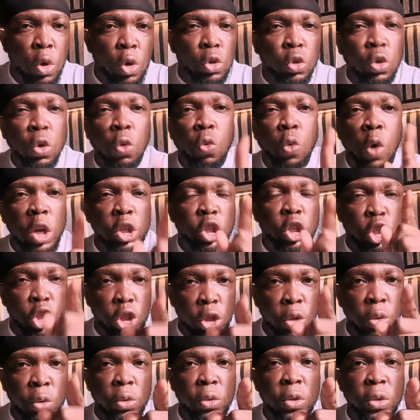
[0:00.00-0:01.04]
So what
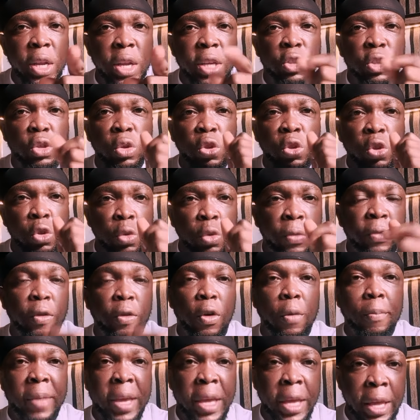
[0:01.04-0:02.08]
you need to do
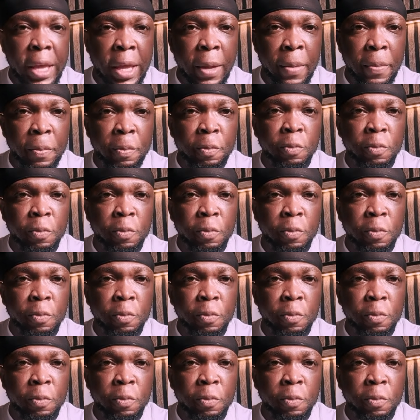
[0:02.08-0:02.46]
for me,